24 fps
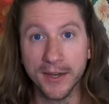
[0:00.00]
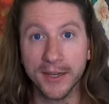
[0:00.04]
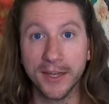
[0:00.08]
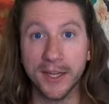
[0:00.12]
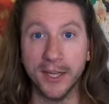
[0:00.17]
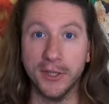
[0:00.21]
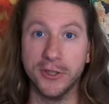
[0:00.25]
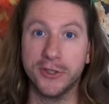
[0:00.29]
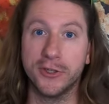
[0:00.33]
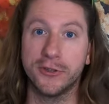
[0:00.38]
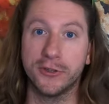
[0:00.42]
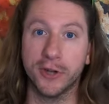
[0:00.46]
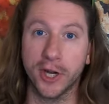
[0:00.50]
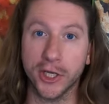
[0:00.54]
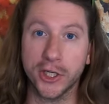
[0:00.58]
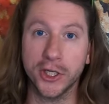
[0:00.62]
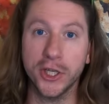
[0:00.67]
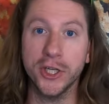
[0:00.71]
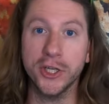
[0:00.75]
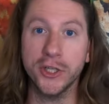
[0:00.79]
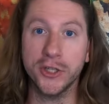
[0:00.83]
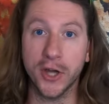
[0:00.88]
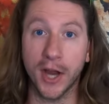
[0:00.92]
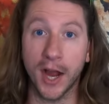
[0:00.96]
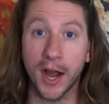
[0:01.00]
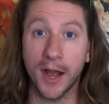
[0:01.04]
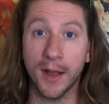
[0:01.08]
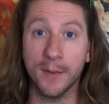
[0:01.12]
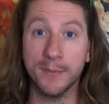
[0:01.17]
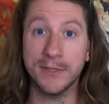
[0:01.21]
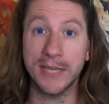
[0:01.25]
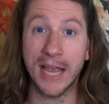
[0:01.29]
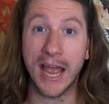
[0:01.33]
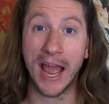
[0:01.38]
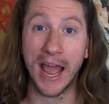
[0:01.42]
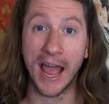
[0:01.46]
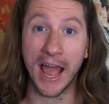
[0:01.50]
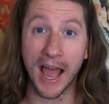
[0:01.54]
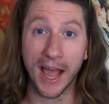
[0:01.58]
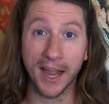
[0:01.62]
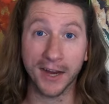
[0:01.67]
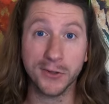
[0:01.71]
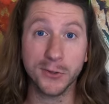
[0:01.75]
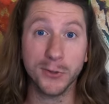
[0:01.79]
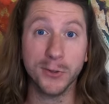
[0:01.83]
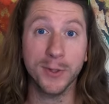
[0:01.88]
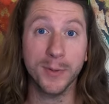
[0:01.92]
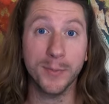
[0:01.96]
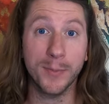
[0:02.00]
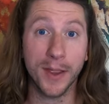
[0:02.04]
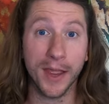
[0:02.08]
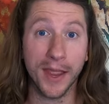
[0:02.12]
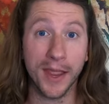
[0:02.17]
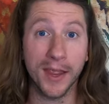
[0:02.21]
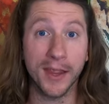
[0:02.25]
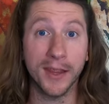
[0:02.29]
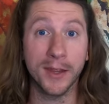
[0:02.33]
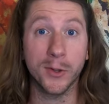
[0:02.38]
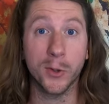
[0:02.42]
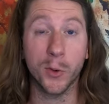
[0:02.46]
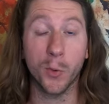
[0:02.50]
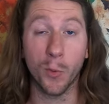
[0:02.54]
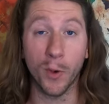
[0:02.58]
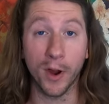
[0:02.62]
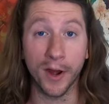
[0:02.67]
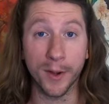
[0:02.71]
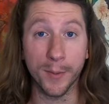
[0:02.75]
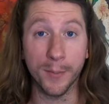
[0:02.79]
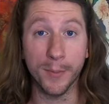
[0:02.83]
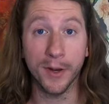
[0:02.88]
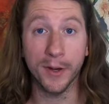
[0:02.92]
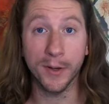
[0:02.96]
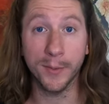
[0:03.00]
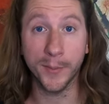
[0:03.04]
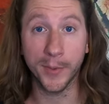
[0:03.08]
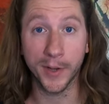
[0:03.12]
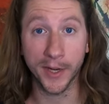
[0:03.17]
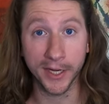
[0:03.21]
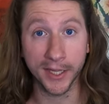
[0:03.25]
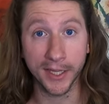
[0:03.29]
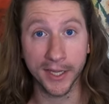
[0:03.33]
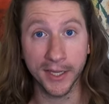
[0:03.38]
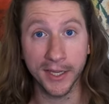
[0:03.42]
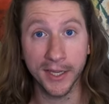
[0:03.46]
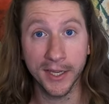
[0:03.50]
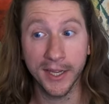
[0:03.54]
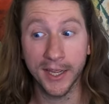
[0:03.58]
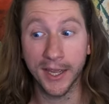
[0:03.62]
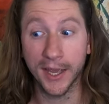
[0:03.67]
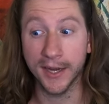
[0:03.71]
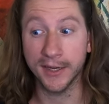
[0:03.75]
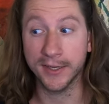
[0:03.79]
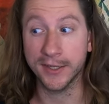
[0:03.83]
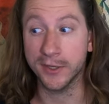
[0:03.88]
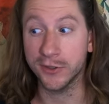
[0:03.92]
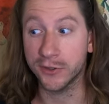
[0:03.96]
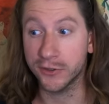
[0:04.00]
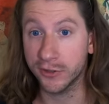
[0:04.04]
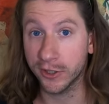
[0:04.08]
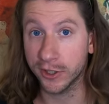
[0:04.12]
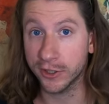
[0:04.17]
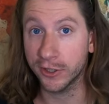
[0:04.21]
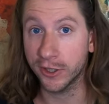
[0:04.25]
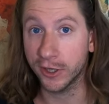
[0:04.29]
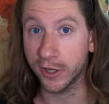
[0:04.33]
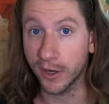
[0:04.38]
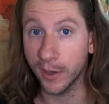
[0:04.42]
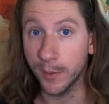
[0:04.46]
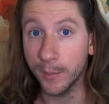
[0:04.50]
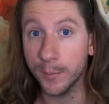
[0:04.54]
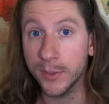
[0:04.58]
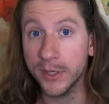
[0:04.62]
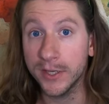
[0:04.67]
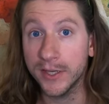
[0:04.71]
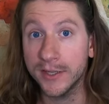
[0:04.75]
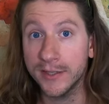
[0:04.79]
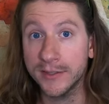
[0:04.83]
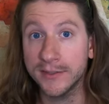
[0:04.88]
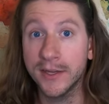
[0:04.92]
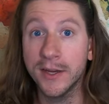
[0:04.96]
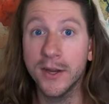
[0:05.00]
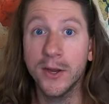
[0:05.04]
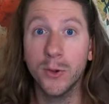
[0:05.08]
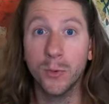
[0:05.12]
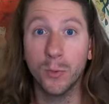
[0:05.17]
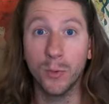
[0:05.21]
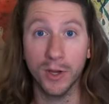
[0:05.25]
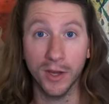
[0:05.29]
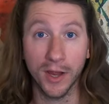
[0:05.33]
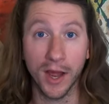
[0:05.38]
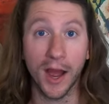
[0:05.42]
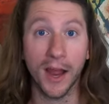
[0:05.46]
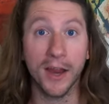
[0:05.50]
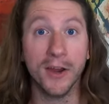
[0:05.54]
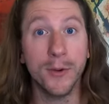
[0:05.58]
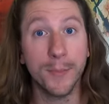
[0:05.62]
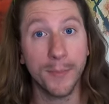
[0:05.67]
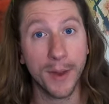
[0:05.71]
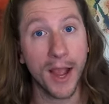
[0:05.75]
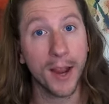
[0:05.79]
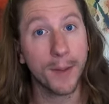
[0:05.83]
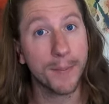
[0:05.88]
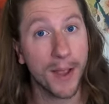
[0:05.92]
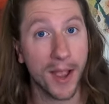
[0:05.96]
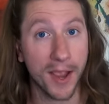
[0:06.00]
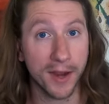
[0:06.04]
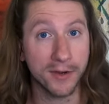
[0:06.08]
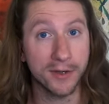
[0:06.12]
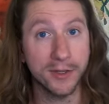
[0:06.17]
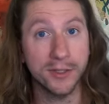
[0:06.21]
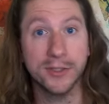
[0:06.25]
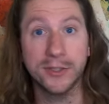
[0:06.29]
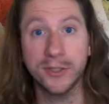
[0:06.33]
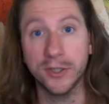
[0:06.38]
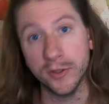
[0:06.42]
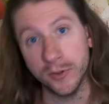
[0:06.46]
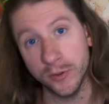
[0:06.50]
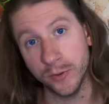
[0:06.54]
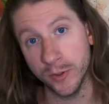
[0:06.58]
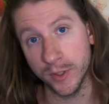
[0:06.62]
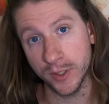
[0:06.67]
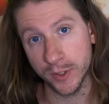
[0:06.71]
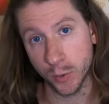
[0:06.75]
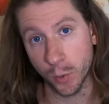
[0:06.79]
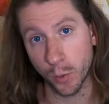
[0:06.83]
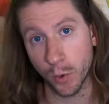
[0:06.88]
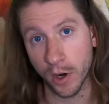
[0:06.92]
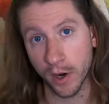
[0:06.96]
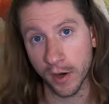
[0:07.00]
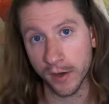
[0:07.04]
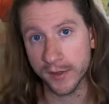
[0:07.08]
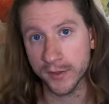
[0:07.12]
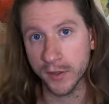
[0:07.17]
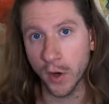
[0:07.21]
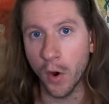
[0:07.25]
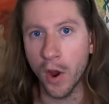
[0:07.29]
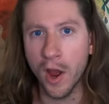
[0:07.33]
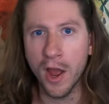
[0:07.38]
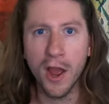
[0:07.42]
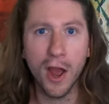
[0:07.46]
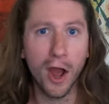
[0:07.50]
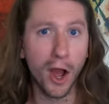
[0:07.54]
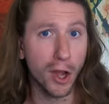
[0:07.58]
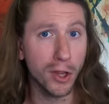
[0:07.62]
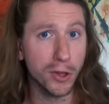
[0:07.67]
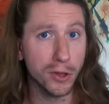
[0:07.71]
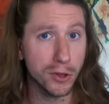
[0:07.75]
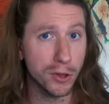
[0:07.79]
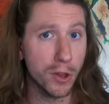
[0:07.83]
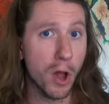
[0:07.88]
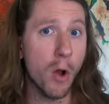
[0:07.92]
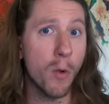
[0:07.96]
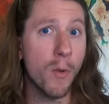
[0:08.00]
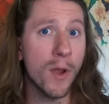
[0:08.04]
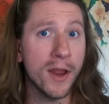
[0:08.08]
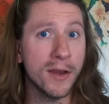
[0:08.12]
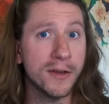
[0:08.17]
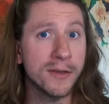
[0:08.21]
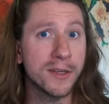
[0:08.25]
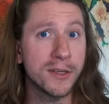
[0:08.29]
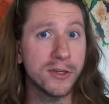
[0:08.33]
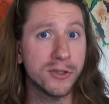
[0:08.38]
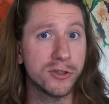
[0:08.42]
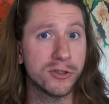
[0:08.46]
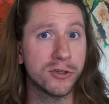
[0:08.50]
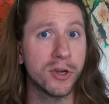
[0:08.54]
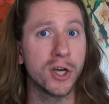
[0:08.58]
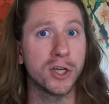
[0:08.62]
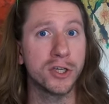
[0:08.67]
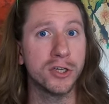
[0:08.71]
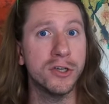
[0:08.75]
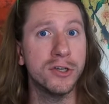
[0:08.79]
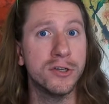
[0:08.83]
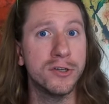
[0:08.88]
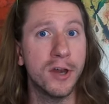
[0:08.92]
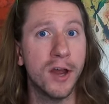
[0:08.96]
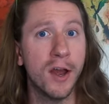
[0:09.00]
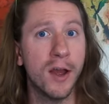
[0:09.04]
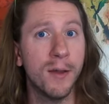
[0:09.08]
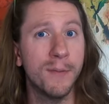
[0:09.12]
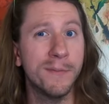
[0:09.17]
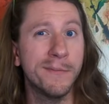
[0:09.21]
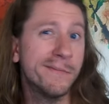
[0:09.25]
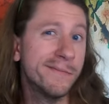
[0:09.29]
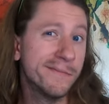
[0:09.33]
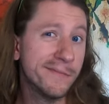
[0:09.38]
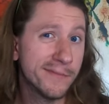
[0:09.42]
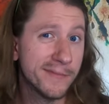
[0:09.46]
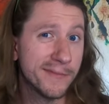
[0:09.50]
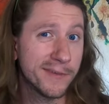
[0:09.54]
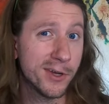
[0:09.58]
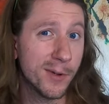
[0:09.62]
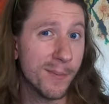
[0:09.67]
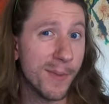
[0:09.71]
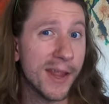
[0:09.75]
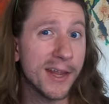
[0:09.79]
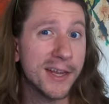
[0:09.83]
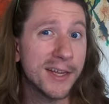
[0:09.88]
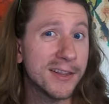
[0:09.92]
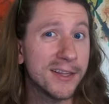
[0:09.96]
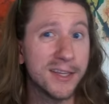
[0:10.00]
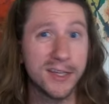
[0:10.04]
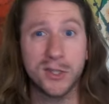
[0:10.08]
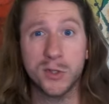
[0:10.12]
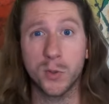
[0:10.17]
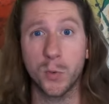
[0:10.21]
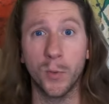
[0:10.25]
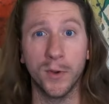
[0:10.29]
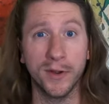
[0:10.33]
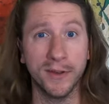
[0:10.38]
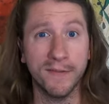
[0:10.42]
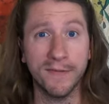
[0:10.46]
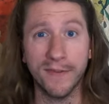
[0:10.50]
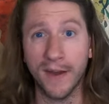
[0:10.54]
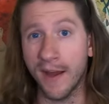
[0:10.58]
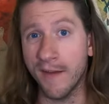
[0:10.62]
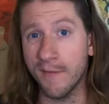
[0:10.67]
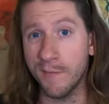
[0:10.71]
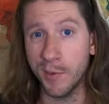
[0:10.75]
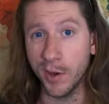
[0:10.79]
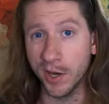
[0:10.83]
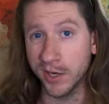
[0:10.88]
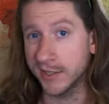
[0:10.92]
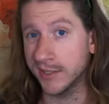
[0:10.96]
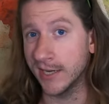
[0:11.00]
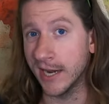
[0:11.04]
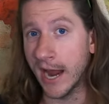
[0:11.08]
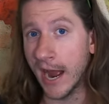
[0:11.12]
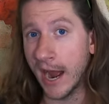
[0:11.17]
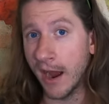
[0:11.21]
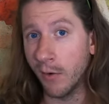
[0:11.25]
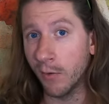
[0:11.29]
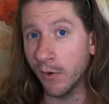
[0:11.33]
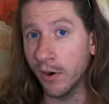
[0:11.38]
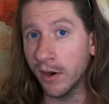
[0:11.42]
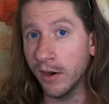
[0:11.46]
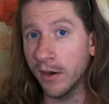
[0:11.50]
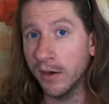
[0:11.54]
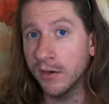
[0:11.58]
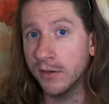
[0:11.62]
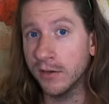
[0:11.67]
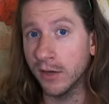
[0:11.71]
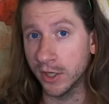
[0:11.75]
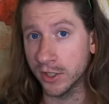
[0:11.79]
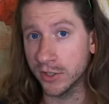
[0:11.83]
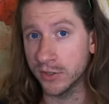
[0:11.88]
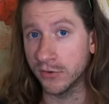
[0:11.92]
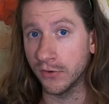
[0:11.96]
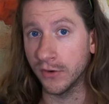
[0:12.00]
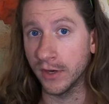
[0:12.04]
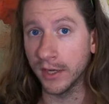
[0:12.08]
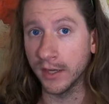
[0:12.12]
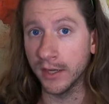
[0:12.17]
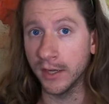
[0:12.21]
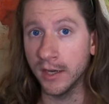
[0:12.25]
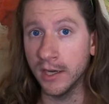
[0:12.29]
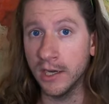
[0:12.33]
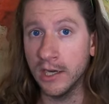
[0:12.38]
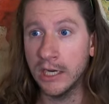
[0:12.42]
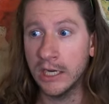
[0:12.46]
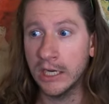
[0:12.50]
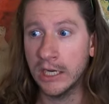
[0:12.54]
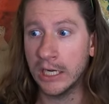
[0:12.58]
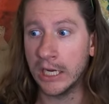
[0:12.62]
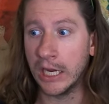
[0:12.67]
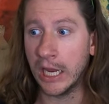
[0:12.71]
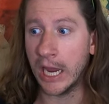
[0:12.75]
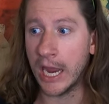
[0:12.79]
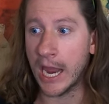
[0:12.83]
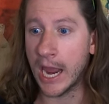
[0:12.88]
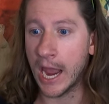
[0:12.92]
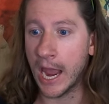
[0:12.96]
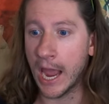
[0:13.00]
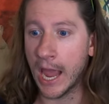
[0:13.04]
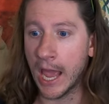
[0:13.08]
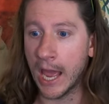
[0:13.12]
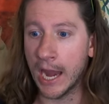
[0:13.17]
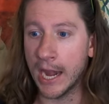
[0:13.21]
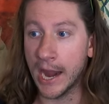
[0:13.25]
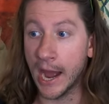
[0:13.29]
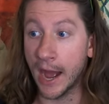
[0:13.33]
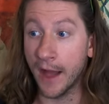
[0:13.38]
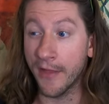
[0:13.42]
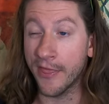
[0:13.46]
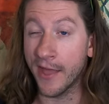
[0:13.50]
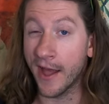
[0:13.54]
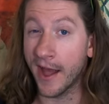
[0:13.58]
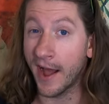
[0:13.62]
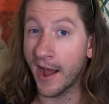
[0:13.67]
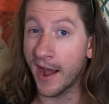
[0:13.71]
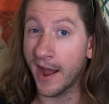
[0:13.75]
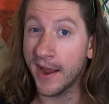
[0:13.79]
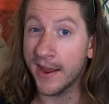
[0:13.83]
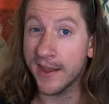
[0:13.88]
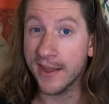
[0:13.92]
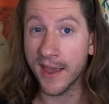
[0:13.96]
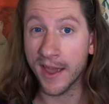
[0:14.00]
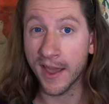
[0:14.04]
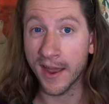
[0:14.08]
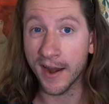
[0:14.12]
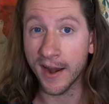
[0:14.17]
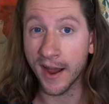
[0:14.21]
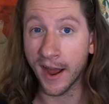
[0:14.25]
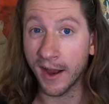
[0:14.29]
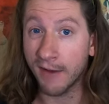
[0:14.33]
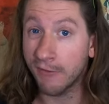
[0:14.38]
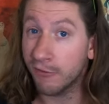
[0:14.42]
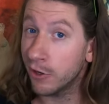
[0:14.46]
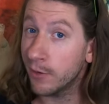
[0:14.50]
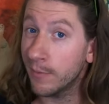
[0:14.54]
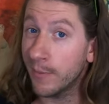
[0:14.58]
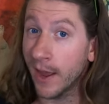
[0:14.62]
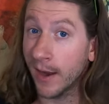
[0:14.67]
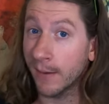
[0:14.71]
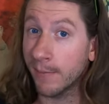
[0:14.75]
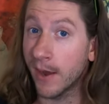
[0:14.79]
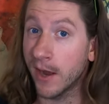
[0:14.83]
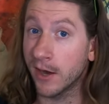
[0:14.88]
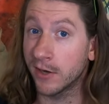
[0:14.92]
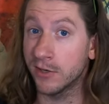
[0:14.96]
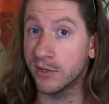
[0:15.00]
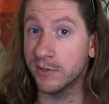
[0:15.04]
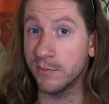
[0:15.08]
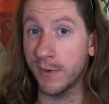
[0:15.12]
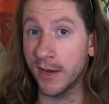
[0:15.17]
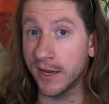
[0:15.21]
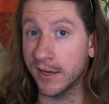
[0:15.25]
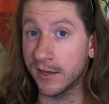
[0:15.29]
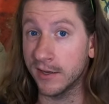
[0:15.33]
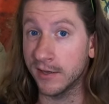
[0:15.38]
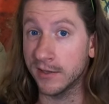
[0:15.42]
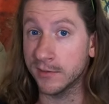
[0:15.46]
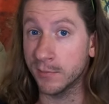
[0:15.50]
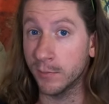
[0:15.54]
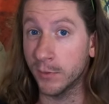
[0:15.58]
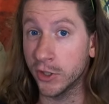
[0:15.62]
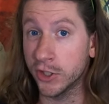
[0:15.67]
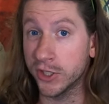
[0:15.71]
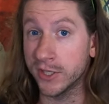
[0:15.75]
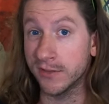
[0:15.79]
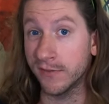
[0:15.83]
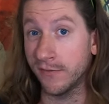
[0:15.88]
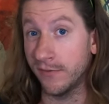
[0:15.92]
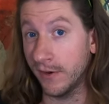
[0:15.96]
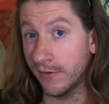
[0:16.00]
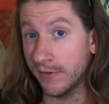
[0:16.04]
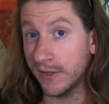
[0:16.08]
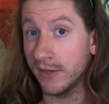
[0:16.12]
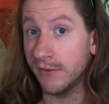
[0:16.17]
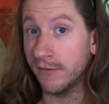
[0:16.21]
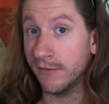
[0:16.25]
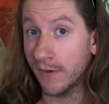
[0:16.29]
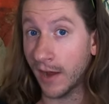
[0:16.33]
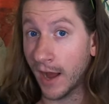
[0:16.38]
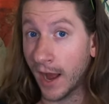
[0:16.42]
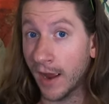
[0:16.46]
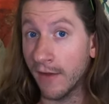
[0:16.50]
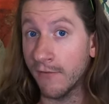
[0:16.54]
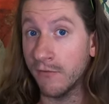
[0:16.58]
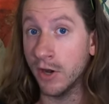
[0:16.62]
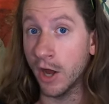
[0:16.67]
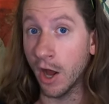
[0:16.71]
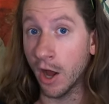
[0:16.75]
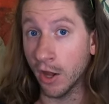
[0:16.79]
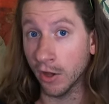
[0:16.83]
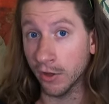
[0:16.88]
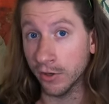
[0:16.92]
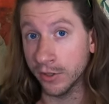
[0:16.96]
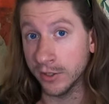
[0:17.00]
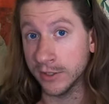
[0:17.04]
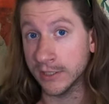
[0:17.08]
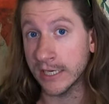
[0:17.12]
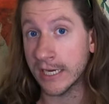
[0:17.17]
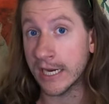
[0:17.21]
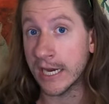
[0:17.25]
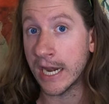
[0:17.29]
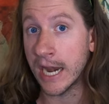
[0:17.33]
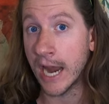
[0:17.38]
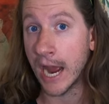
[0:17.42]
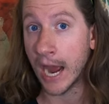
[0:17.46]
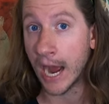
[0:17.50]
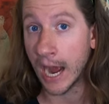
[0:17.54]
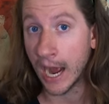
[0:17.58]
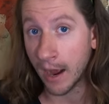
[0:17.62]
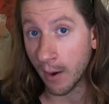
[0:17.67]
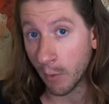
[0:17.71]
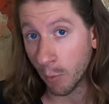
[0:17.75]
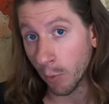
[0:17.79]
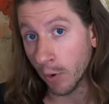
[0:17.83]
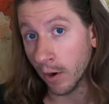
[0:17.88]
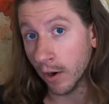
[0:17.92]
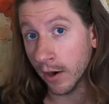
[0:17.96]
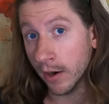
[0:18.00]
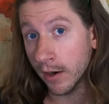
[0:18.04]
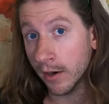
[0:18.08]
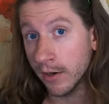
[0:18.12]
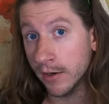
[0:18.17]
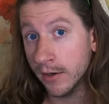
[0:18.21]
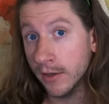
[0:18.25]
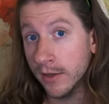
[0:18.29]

Construction jobs actually pay quite a bit of money, and construction companies will hire backpackers to do this work. So a low-end construction job, you're making like $25 an hour Australian. And on the high end, I've heard backpackers making as much as $55 an hour.